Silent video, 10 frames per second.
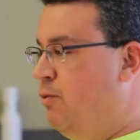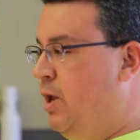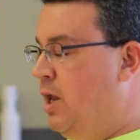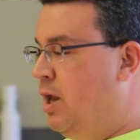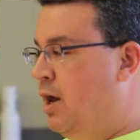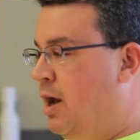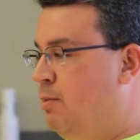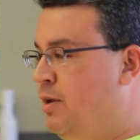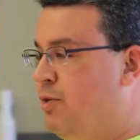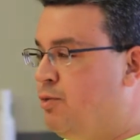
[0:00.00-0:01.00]
I
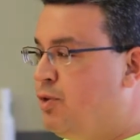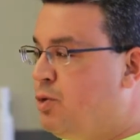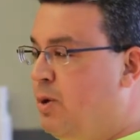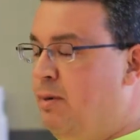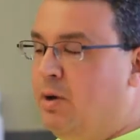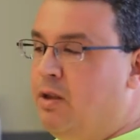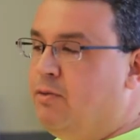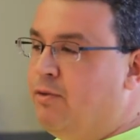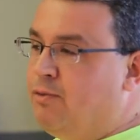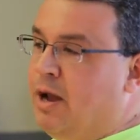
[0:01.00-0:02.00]
believe there was 3
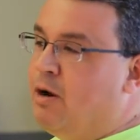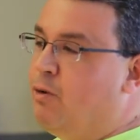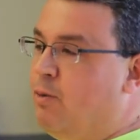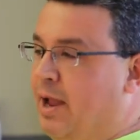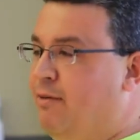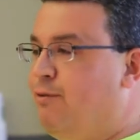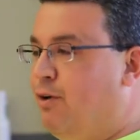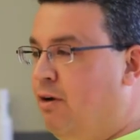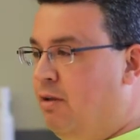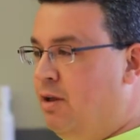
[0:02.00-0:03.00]
months of record
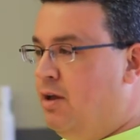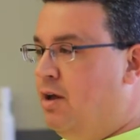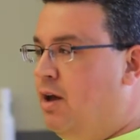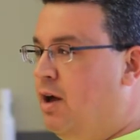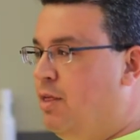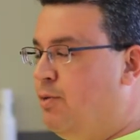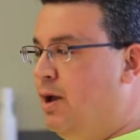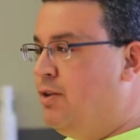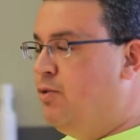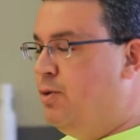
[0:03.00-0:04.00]
rainfall
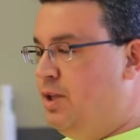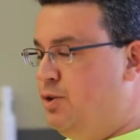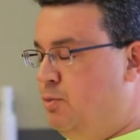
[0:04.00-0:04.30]
throughout the 22